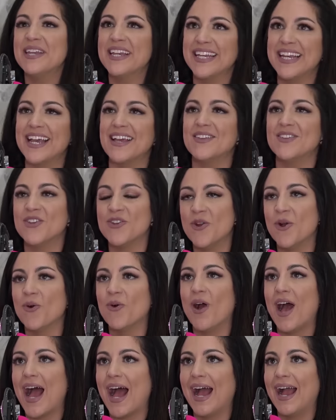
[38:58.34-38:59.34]
mean,
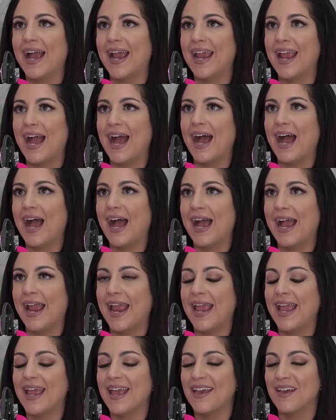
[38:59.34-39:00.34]

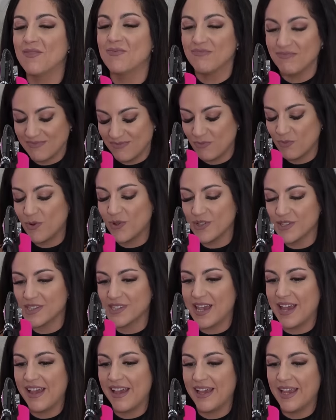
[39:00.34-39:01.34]
I will
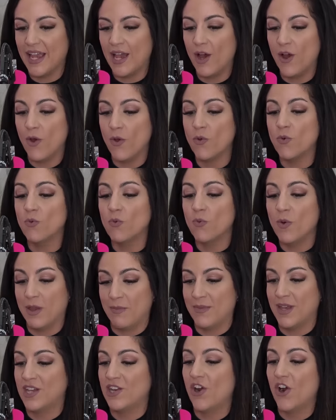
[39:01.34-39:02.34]
say
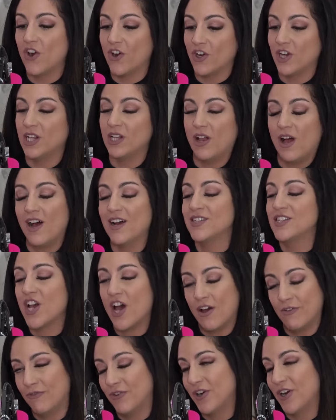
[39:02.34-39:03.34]
women are a lot
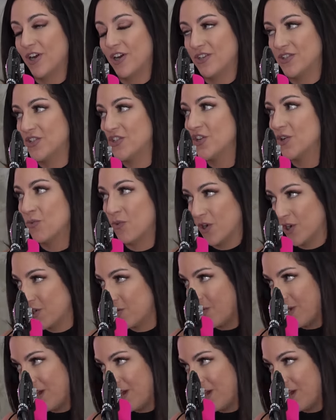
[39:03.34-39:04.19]
tougher to work